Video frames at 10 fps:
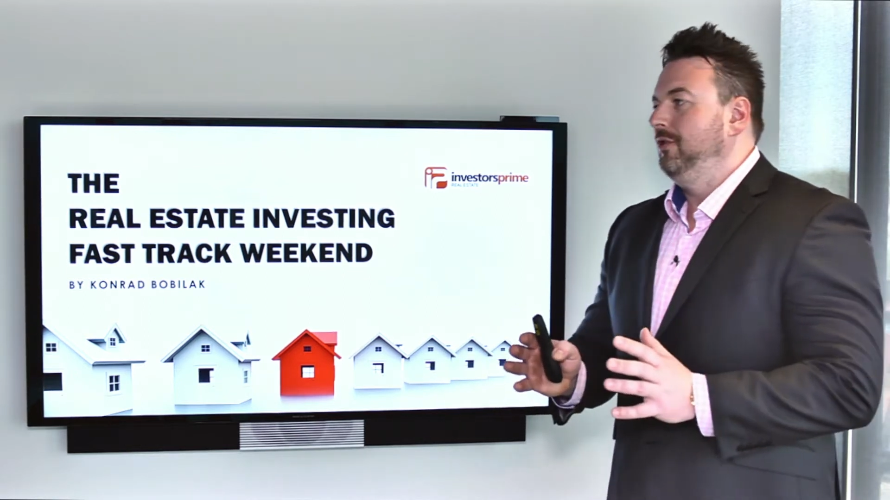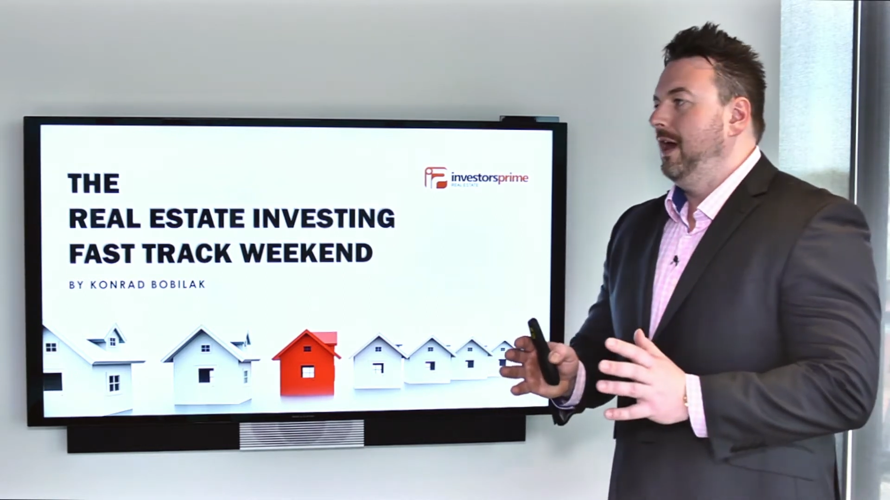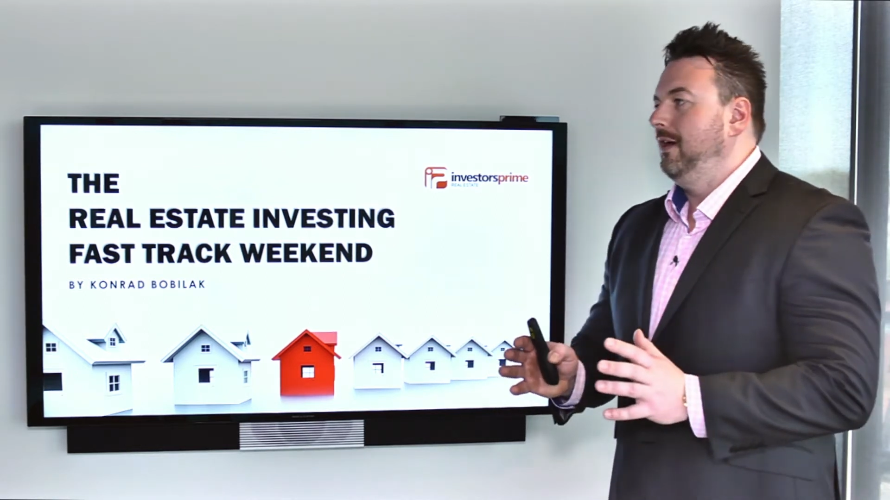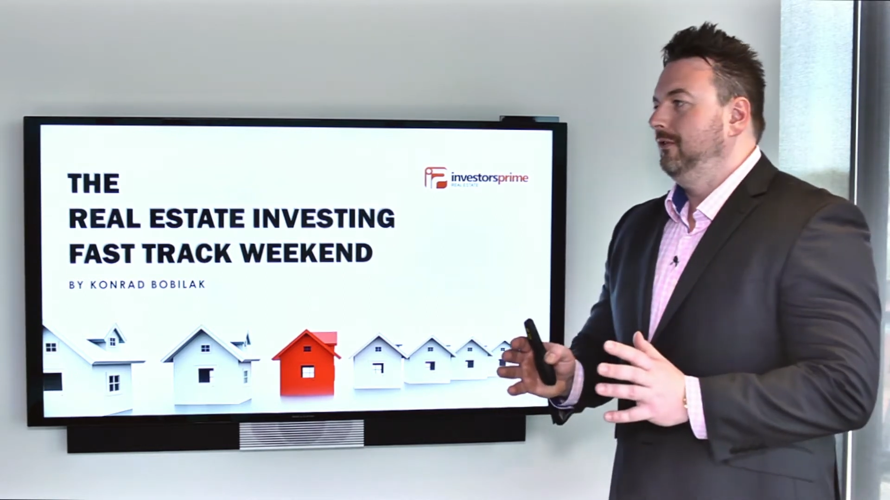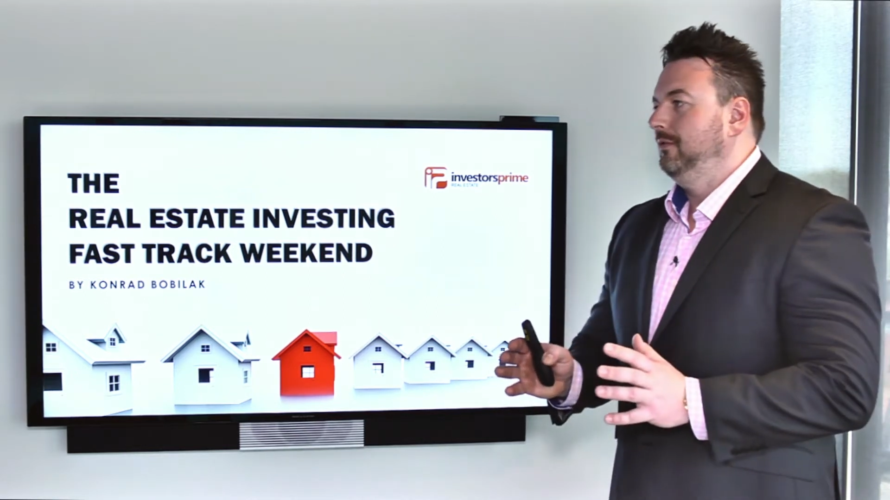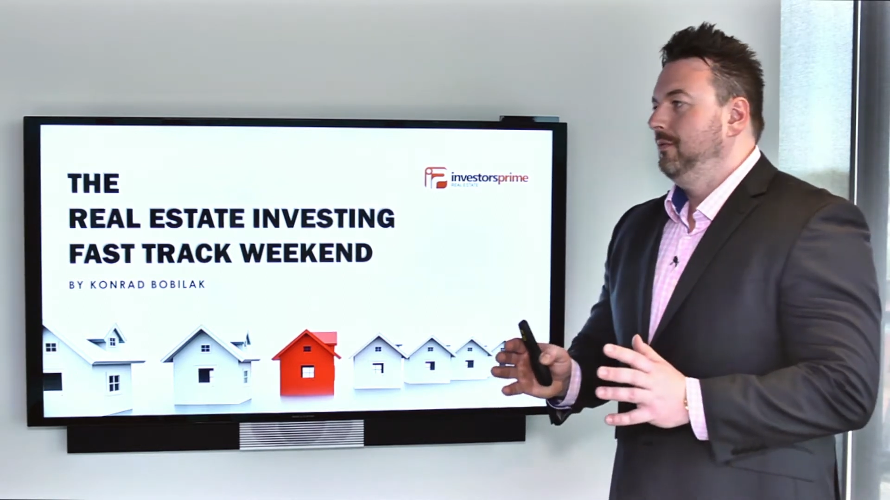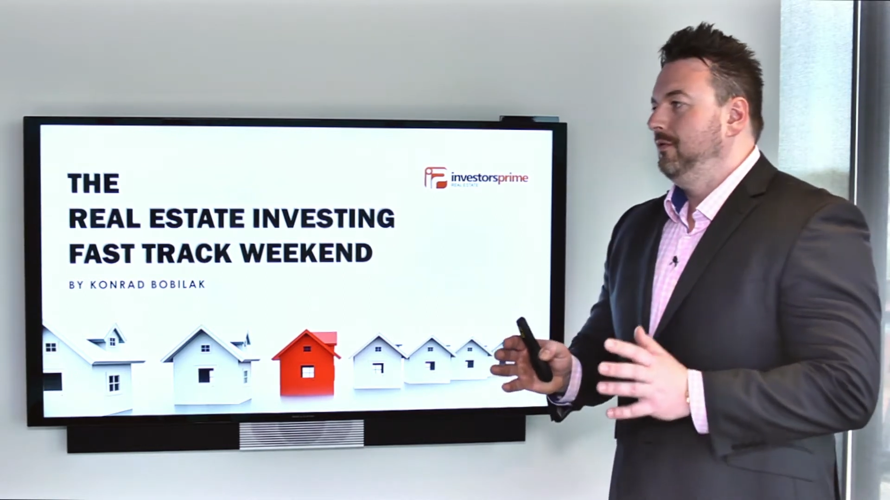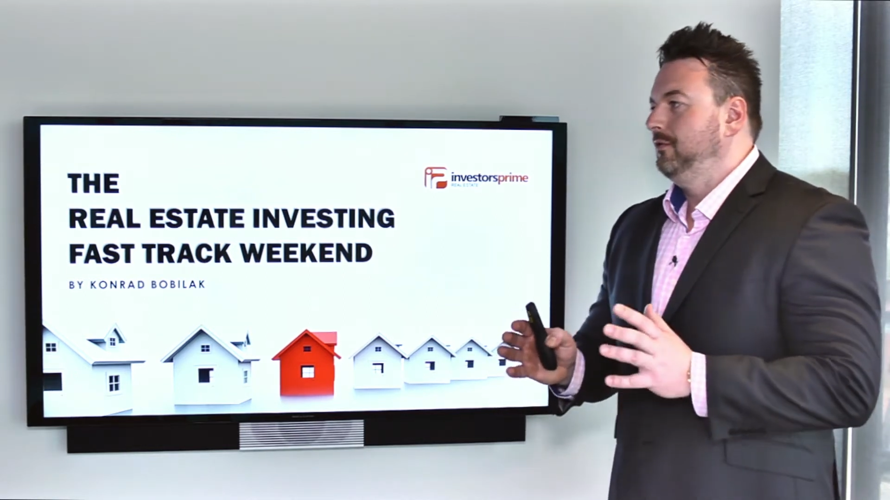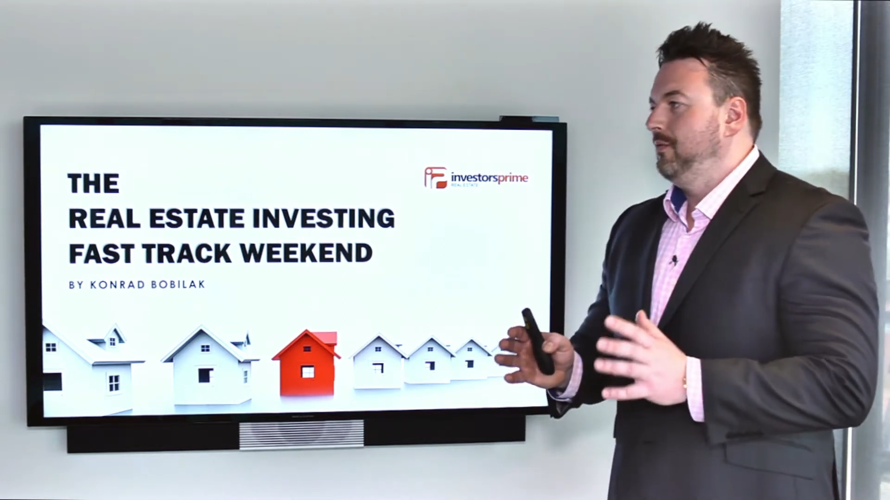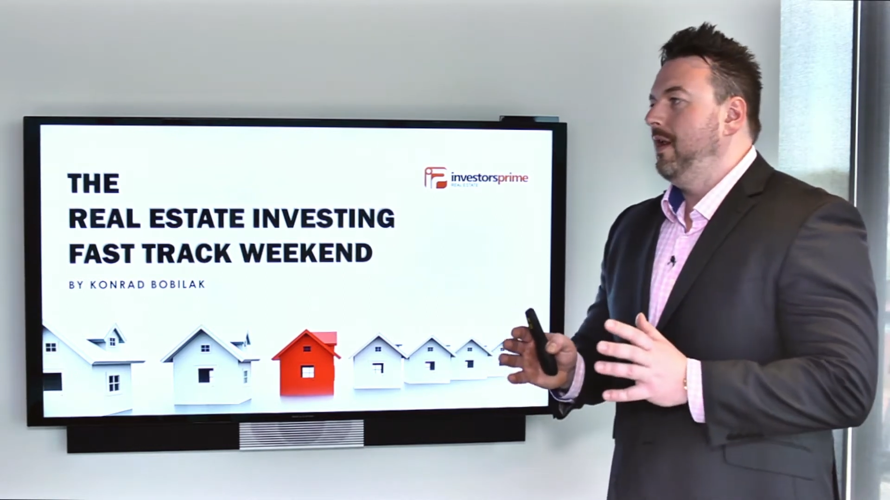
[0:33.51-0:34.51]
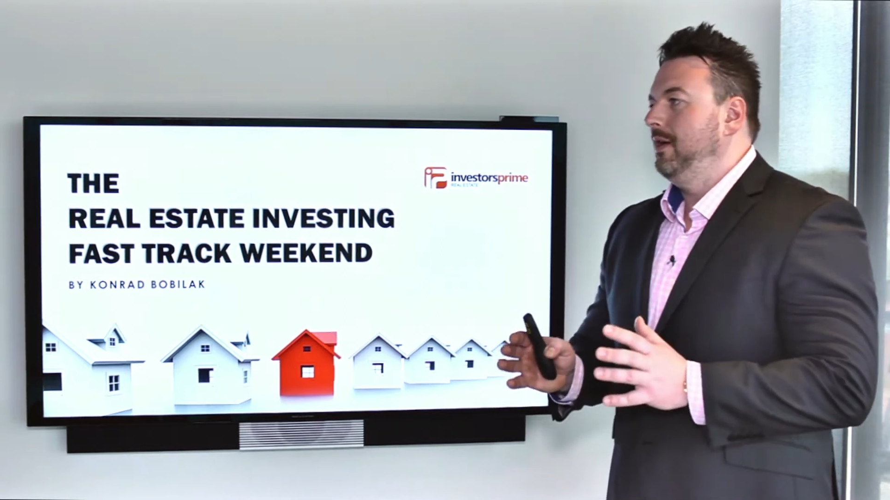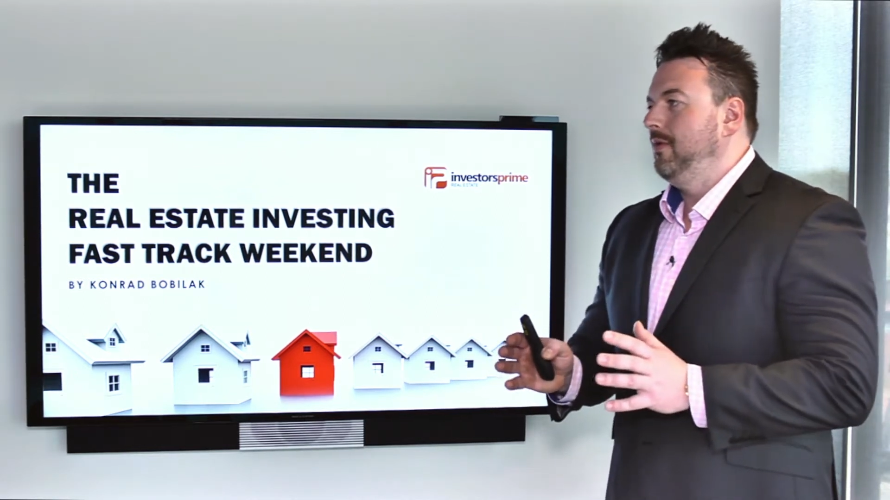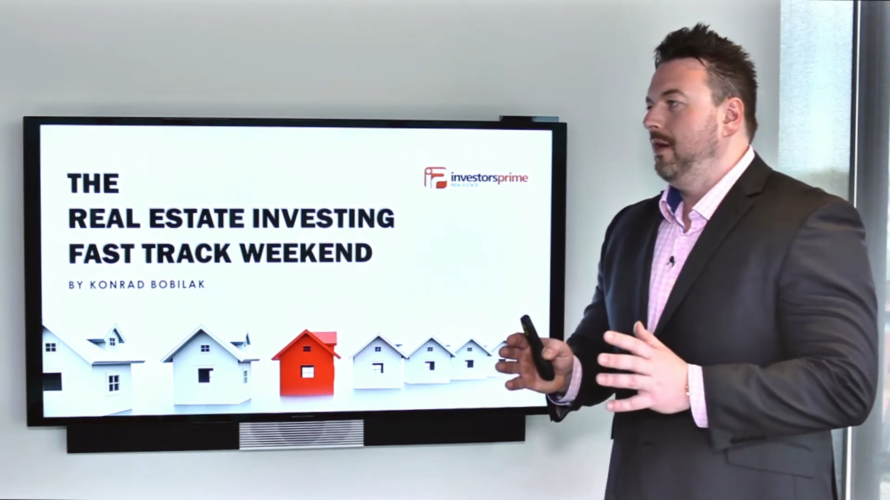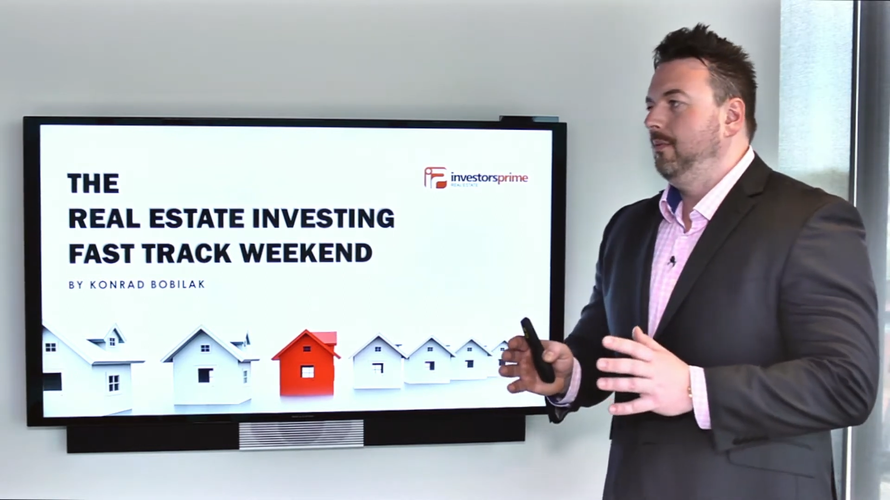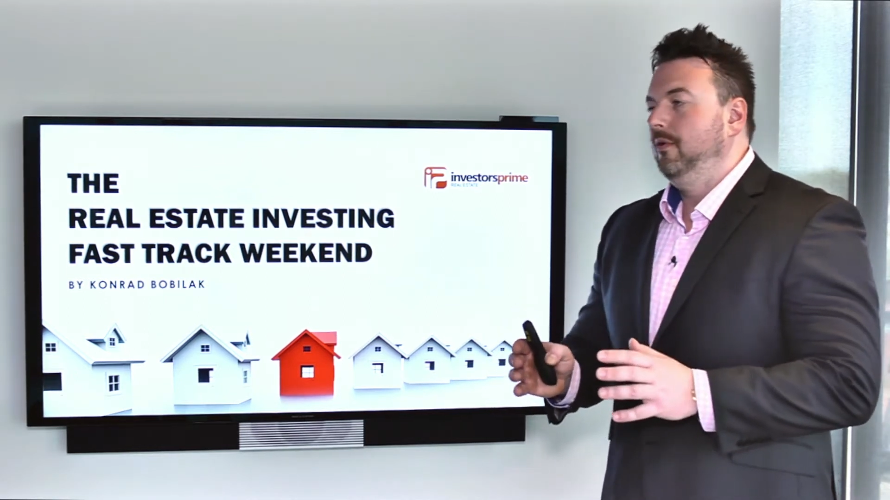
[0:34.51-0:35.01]
days, which is quite
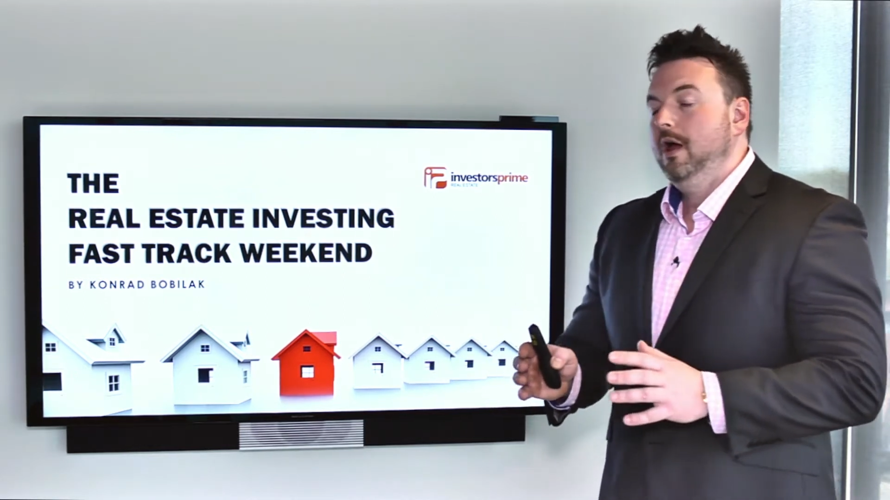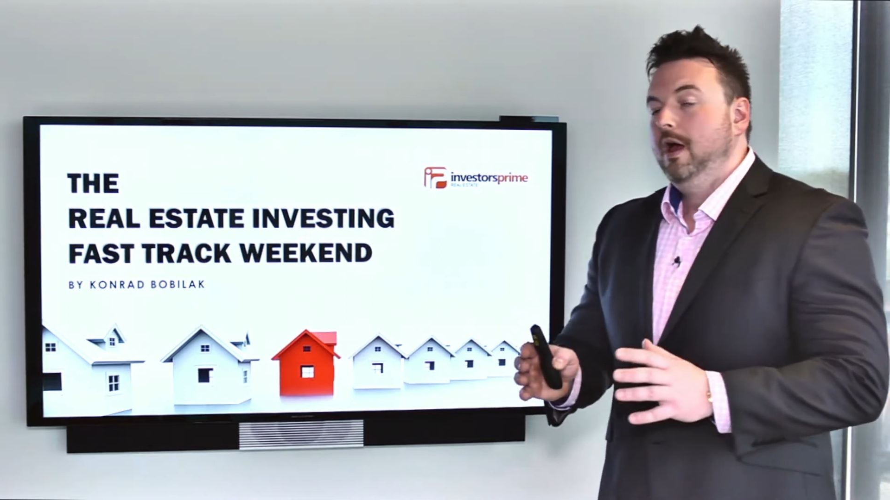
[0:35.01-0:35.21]
incredible.